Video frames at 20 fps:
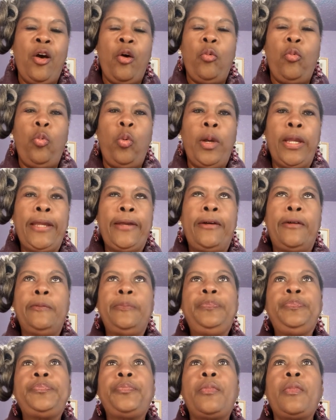Well,
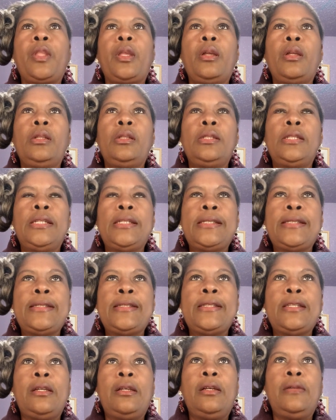this
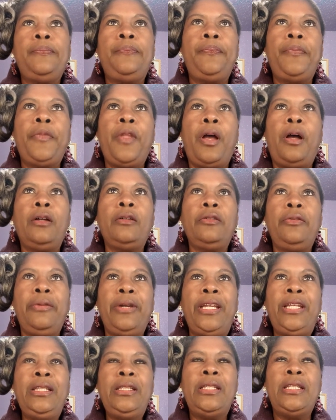is a, a
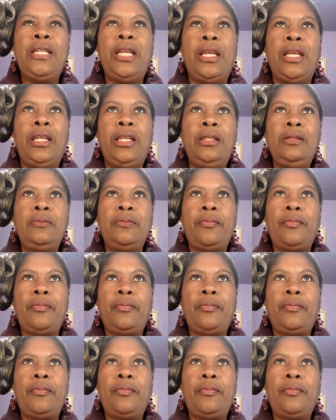great day